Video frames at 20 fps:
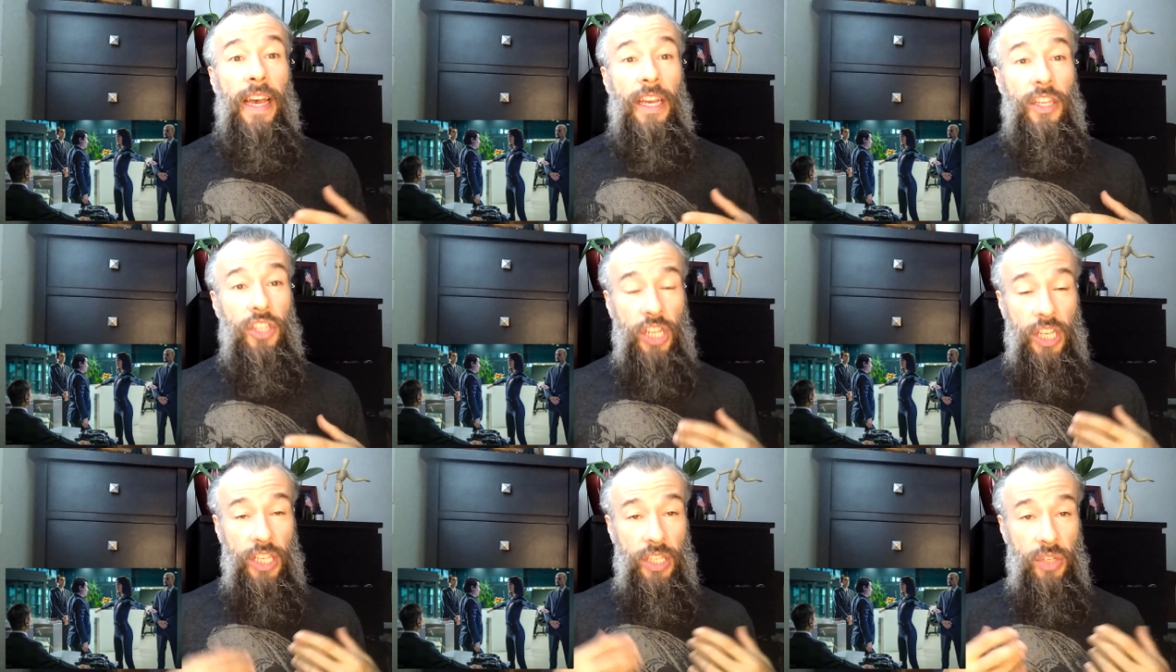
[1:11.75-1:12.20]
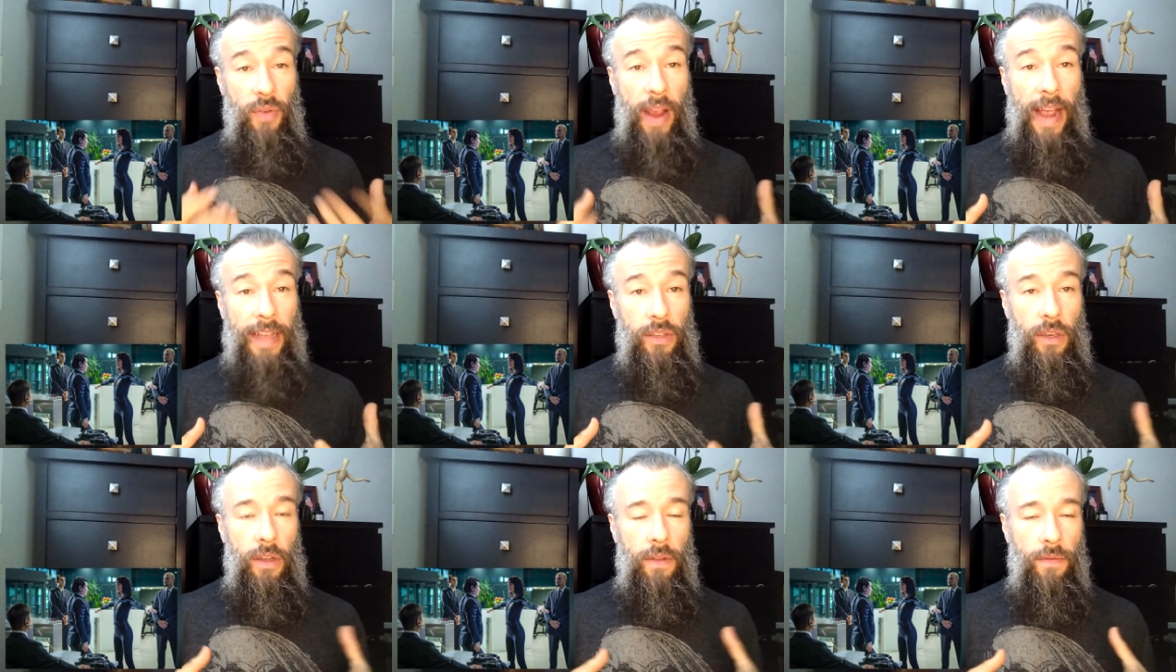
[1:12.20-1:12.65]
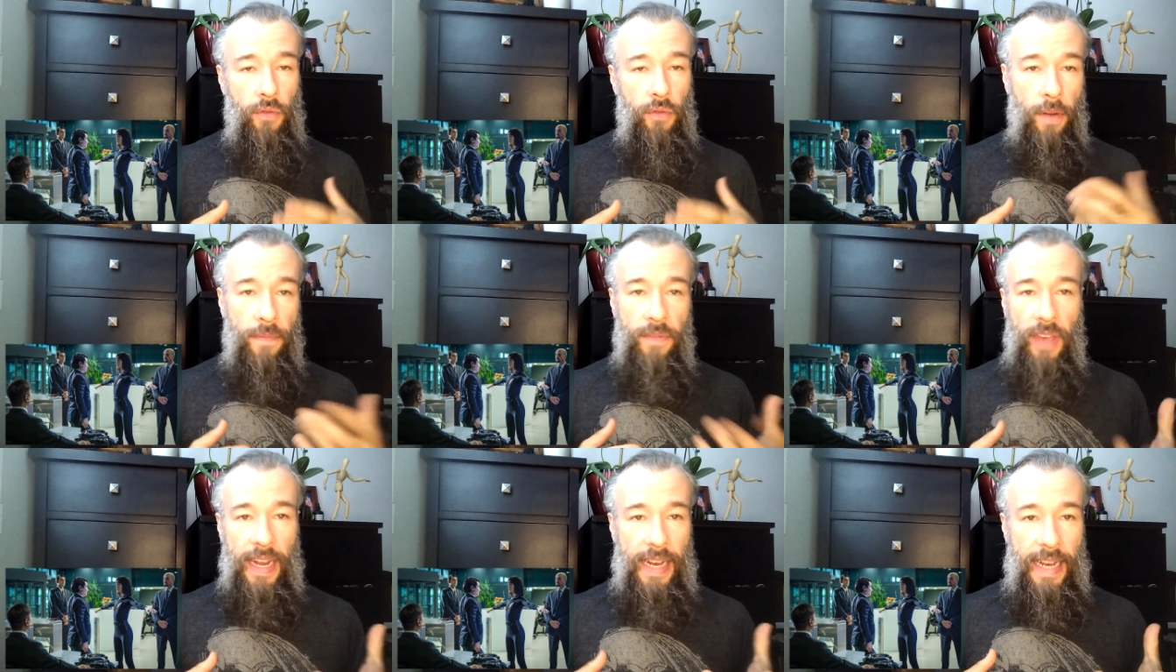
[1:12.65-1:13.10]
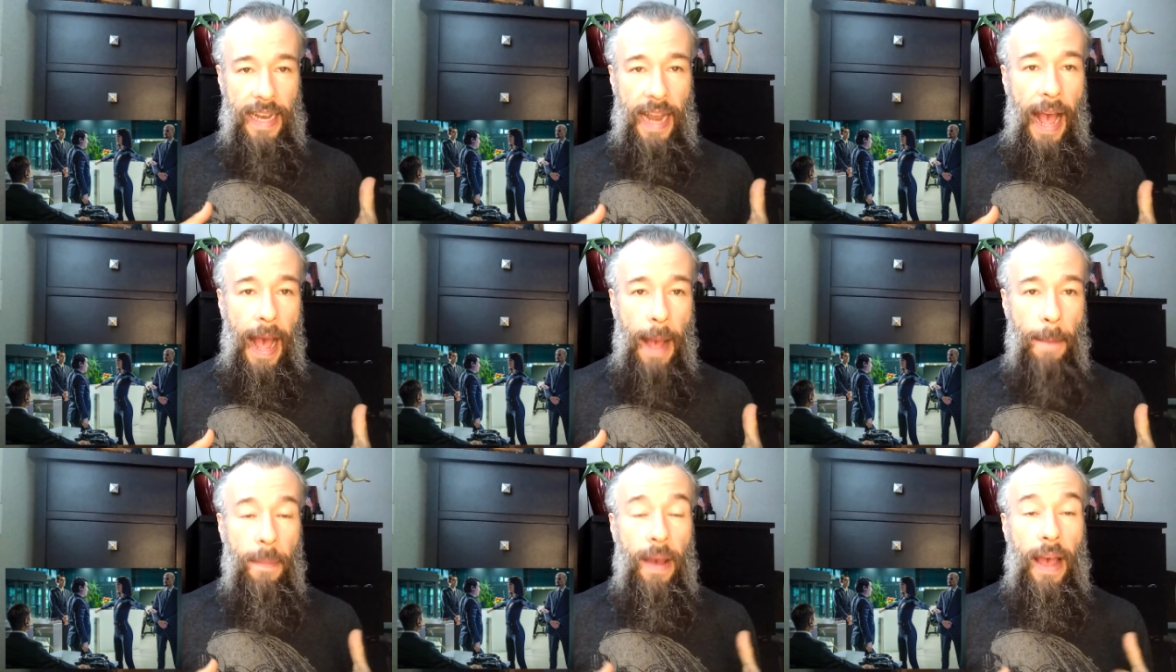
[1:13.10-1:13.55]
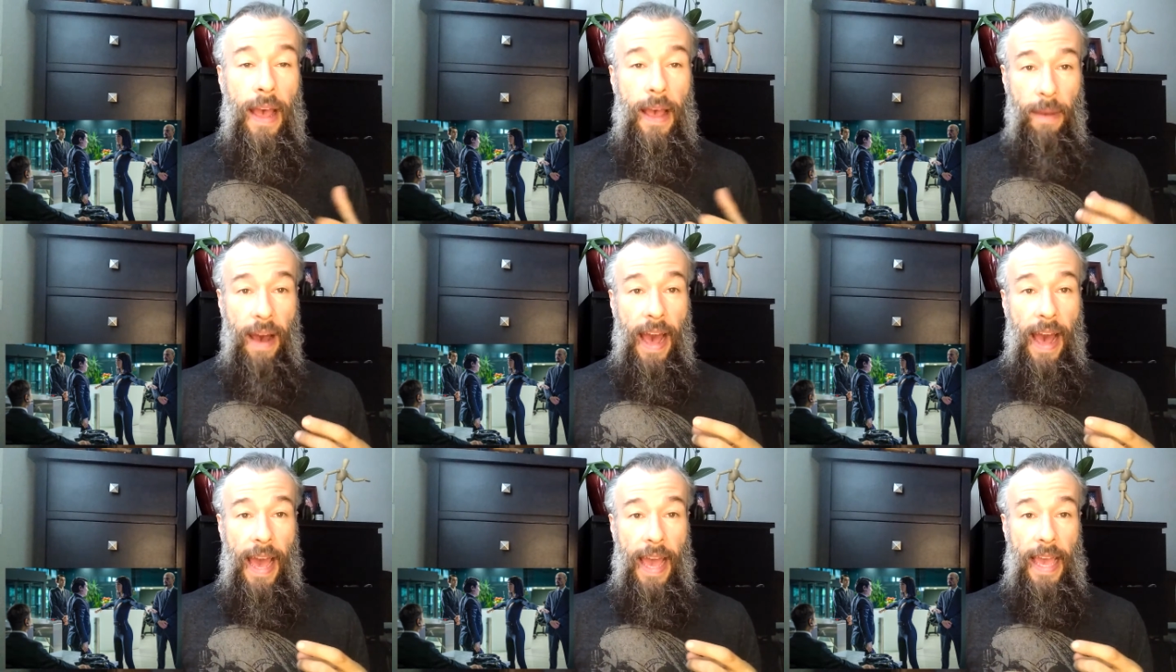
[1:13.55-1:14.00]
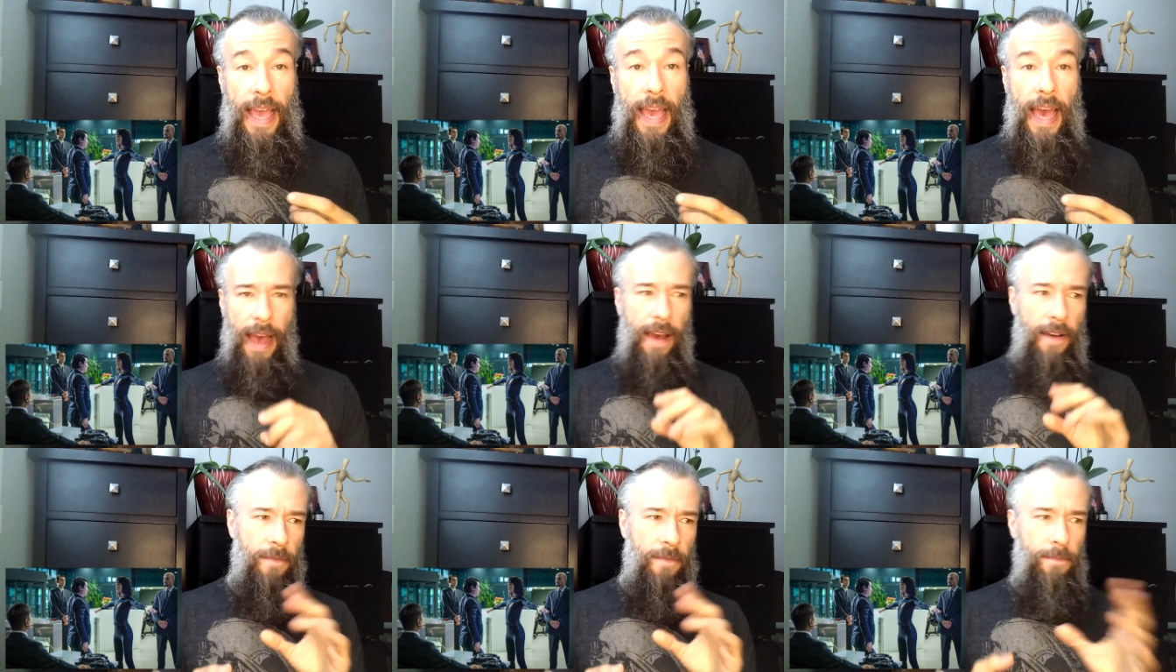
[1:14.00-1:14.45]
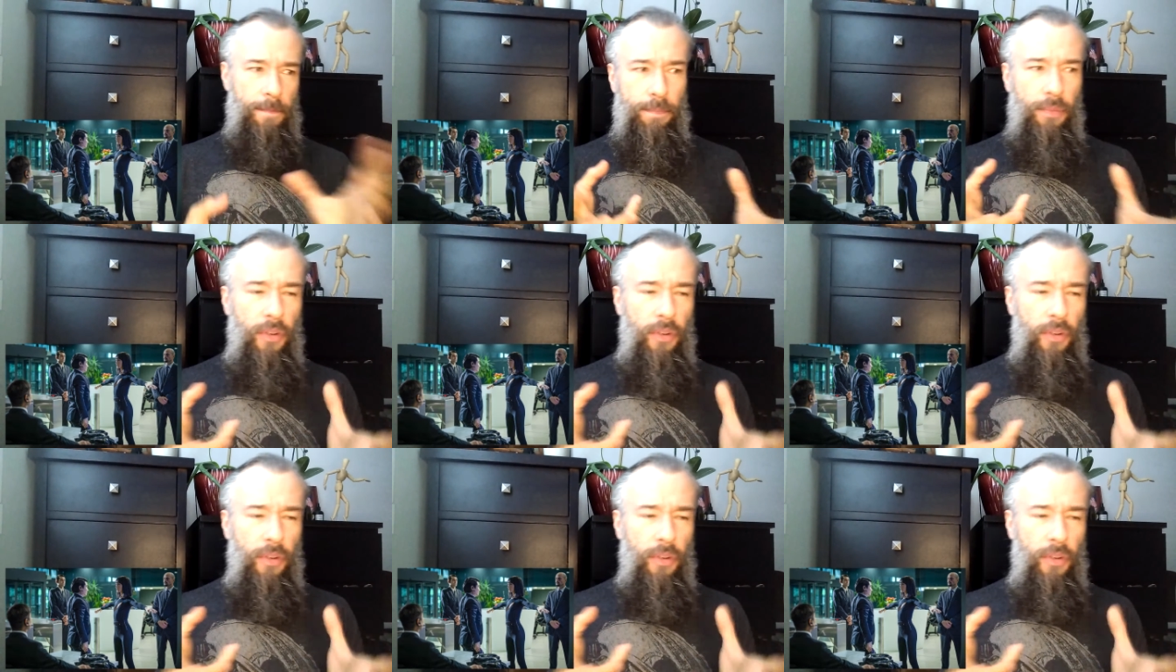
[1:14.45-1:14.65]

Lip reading: she's rescued from Vietnam by a